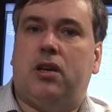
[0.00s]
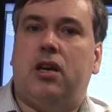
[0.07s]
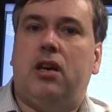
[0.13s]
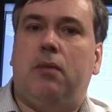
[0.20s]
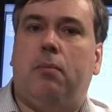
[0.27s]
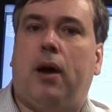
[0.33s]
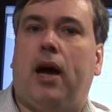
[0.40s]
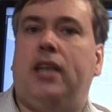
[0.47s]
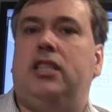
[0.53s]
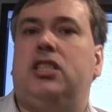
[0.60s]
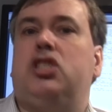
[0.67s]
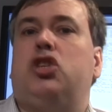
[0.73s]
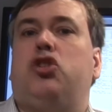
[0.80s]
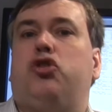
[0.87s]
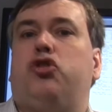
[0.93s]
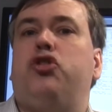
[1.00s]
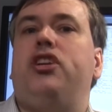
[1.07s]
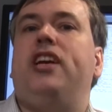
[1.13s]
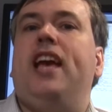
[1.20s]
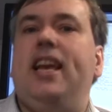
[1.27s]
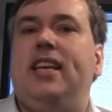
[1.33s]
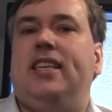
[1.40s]
network by
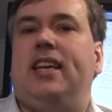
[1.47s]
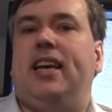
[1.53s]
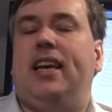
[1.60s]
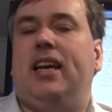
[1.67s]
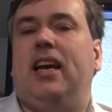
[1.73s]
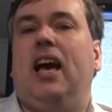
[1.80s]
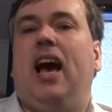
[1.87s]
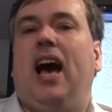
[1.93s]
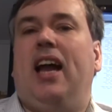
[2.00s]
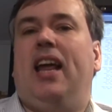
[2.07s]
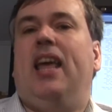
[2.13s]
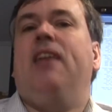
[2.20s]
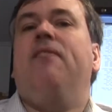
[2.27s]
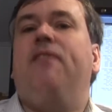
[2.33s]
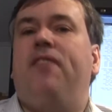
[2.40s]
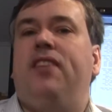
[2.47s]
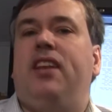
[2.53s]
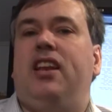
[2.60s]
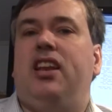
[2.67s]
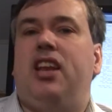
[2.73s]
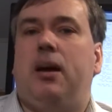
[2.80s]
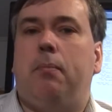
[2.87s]
just creating an
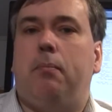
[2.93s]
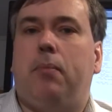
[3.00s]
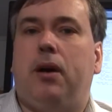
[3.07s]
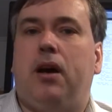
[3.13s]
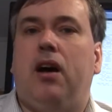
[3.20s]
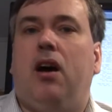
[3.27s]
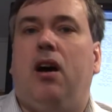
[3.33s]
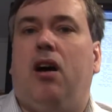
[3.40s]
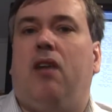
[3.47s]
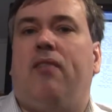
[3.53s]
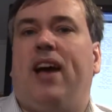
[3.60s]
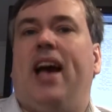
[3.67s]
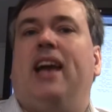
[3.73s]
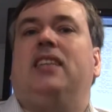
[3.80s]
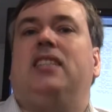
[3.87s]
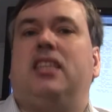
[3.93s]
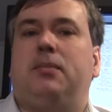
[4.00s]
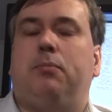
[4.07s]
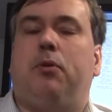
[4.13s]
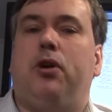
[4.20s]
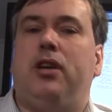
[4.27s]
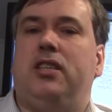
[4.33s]
infinite number
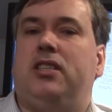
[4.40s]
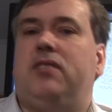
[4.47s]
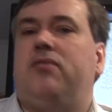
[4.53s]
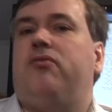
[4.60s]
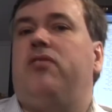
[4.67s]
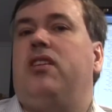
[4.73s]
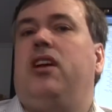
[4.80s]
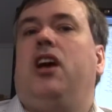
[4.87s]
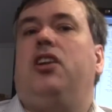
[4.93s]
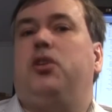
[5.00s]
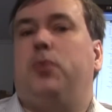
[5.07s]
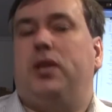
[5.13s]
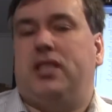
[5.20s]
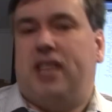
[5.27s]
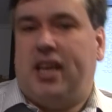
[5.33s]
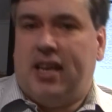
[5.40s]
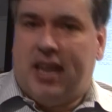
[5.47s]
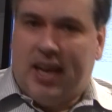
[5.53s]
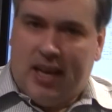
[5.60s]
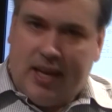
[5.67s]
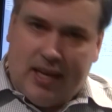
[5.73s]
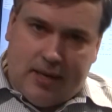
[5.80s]
of access points
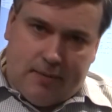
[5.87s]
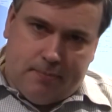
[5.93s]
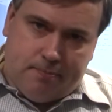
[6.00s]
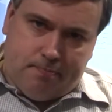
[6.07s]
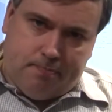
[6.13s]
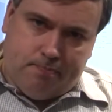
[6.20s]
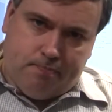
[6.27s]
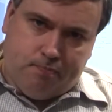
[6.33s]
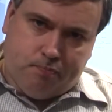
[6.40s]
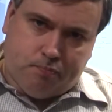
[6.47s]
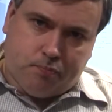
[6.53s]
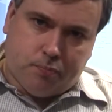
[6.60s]
under which they can hide.